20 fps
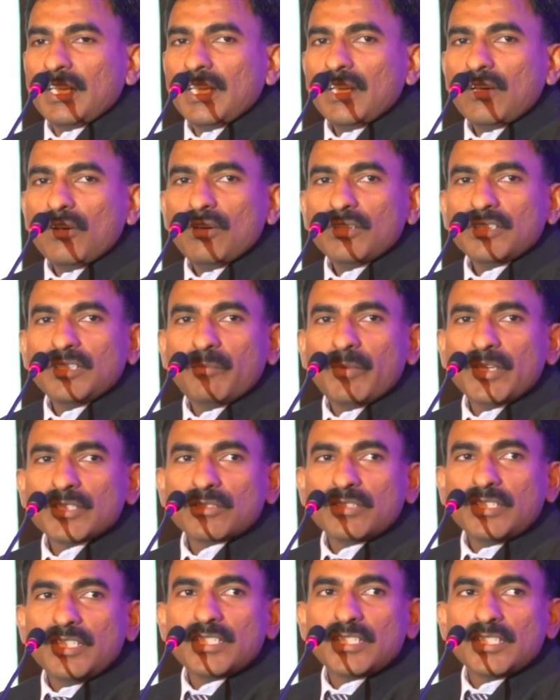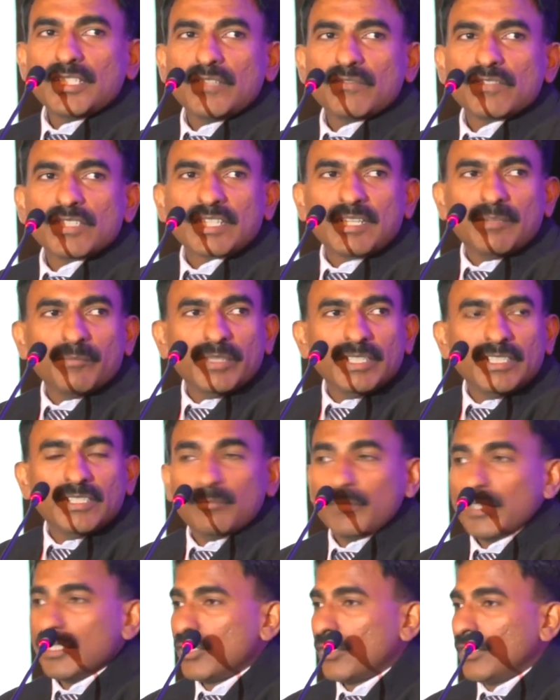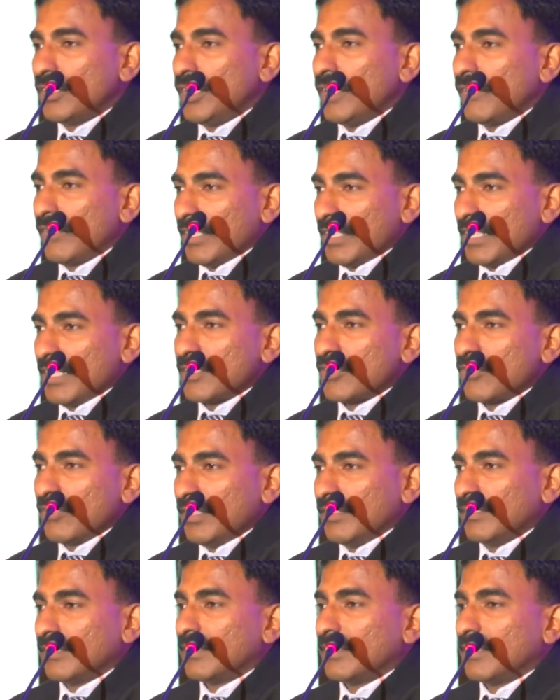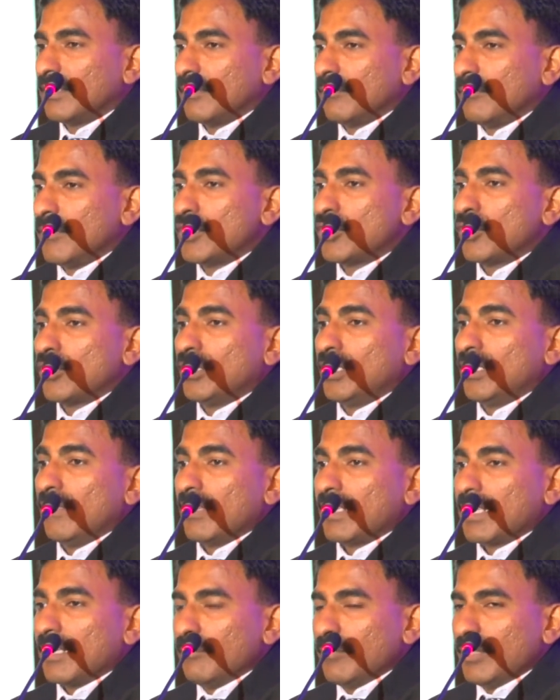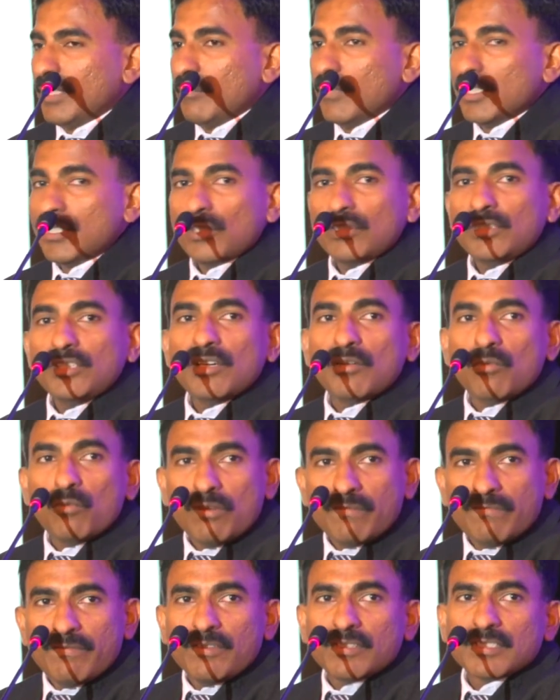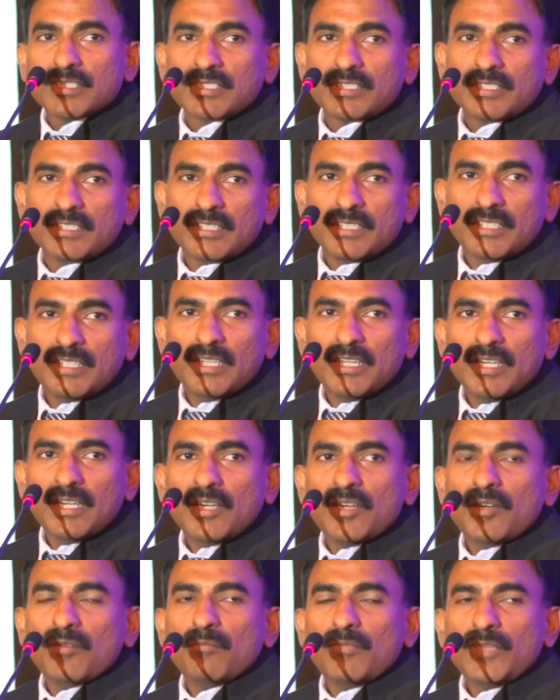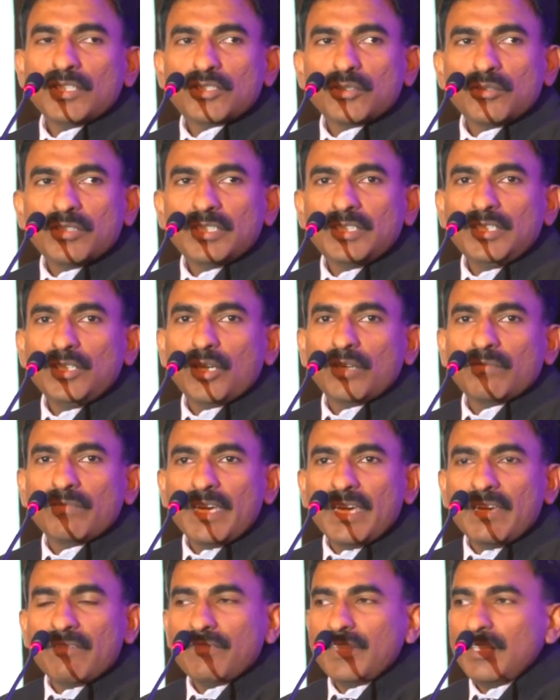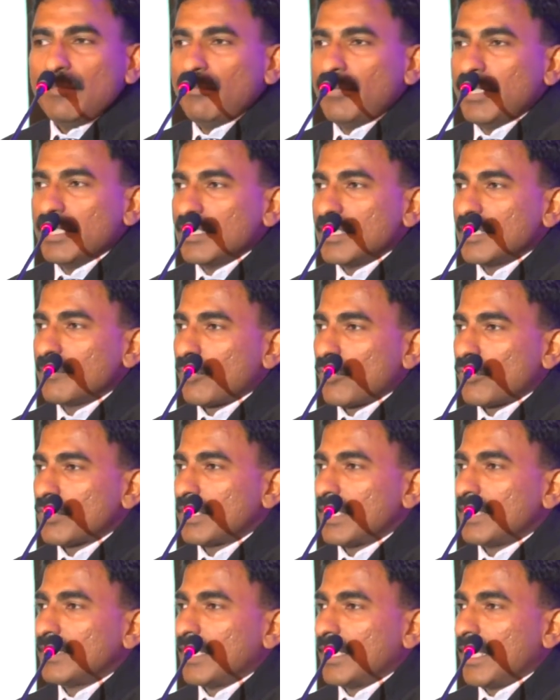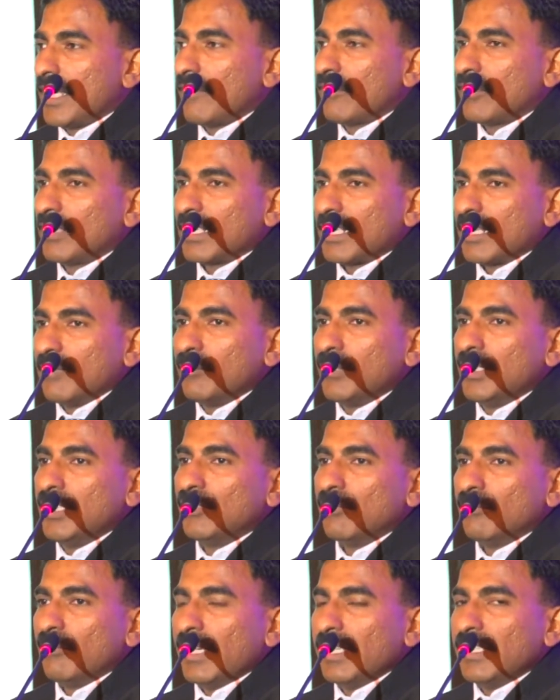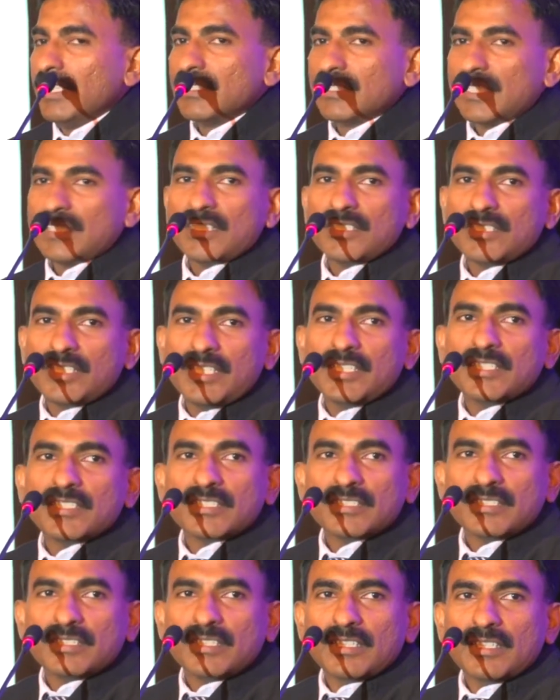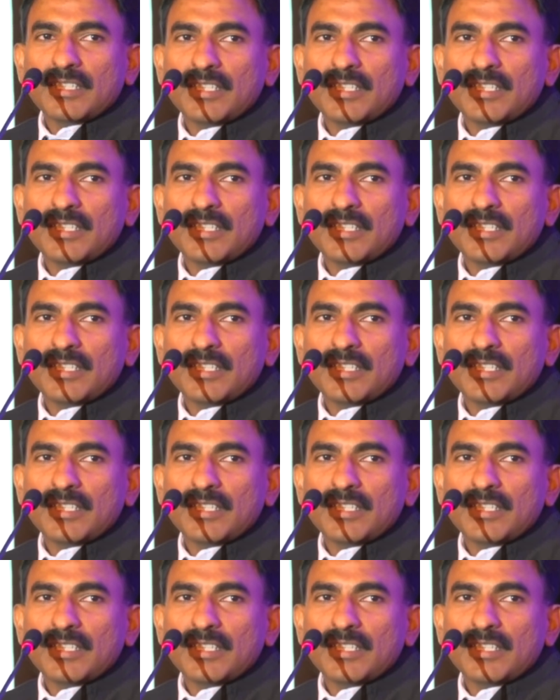it all depends on each individual company, the maturity of industry, maturity of a company, maturity of a workforce, maturity of every business process that you have in a company to manage such a change.